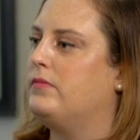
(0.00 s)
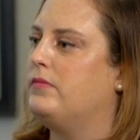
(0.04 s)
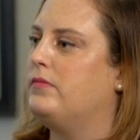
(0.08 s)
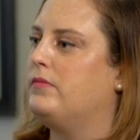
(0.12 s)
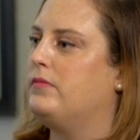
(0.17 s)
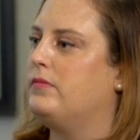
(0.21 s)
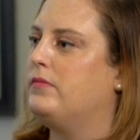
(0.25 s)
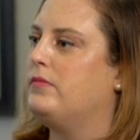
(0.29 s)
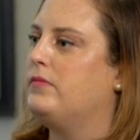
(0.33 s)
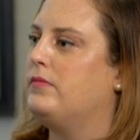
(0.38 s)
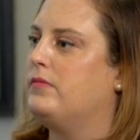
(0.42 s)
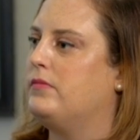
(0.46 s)

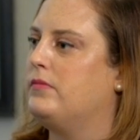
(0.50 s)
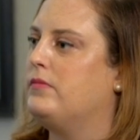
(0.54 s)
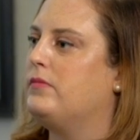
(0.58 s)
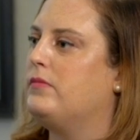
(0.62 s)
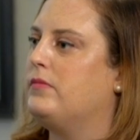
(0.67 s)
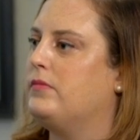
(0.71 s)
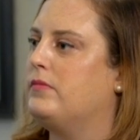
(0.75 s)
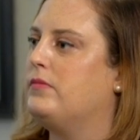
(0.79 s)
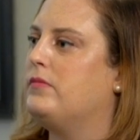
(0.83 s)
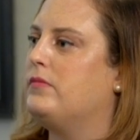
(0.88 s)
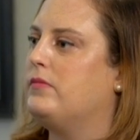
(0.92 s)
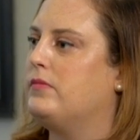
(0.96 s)

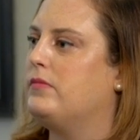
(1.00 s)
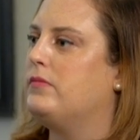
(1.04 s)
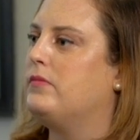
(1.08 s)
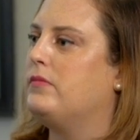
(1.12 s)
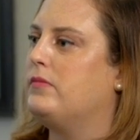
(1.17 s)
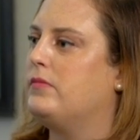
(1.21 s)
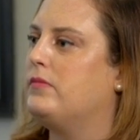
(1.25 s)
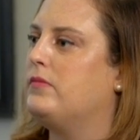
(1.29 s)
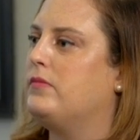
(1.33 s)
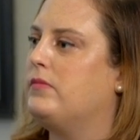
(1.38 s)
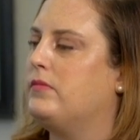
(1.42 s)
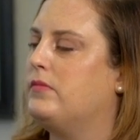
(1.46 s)

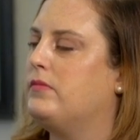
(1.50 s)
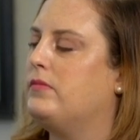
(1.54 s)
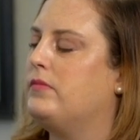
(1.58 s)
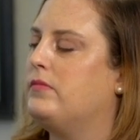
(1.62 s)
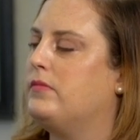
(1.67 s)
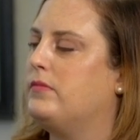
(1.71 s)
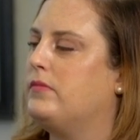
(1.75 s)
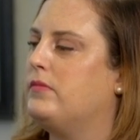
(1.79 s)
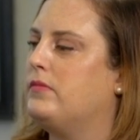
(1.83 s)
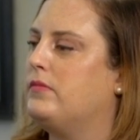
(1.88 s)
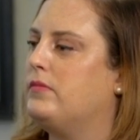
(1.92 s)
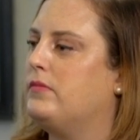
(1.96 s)

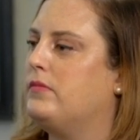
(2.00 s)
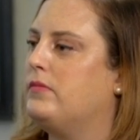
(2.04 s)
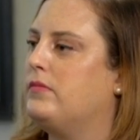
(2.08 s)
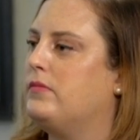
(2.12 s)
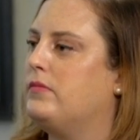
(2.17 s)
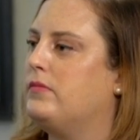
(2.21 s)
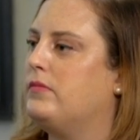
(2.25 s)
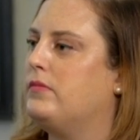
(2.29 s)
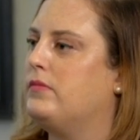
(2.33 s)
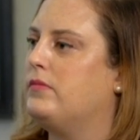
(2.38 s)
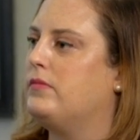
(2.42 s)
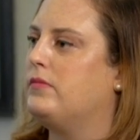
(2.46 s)

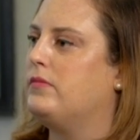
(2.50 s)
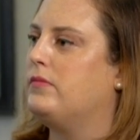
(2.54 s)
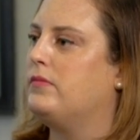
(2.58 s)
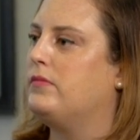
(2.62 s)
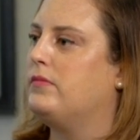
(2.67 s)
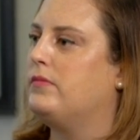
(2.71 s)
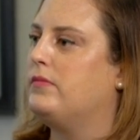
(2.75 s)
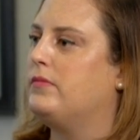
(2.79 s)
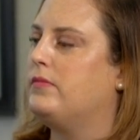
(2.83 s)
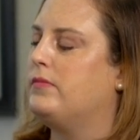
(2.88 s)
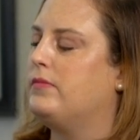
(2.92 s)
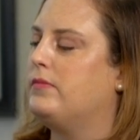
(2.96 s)

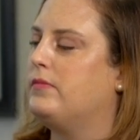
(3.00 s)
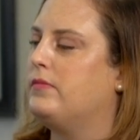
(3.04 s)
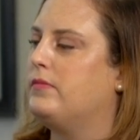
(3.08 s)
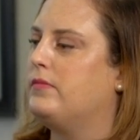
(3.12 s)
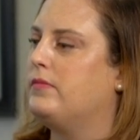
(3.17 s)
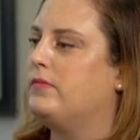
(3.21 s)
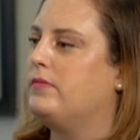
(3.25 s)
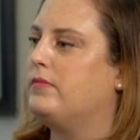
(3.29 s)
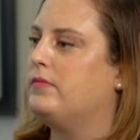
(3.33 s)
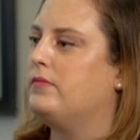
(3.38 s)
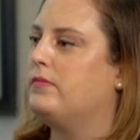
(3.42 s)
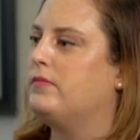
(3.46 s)

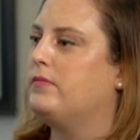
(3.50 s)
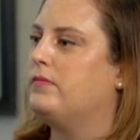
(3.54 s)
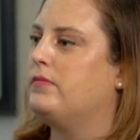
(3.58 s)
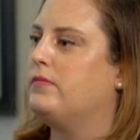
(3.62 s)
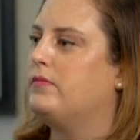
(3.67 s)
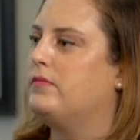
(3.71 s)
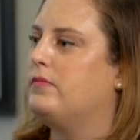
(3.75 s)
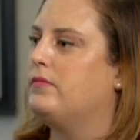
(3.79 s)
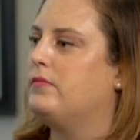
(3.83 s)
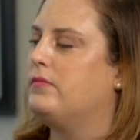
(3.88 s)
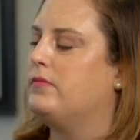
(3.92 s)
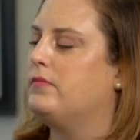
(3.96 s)

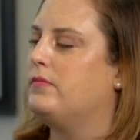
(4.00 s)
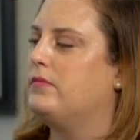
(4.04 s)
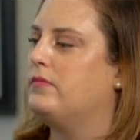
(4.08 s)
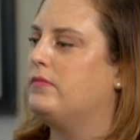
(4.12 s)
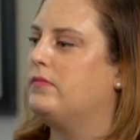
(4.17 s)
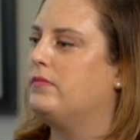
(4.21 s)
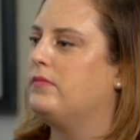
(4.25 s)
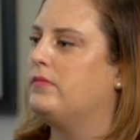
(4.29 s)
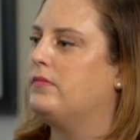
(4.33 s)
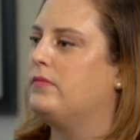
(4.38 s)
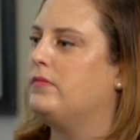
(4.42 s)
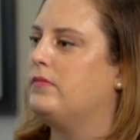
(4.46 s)

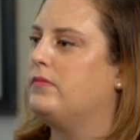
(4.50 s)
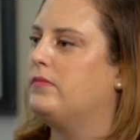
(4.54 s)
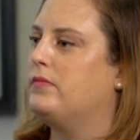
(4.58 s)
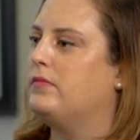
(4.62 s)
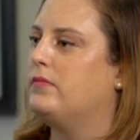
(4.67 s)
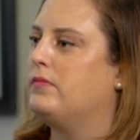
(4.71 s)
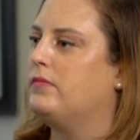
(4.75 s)
The person shown says nothing.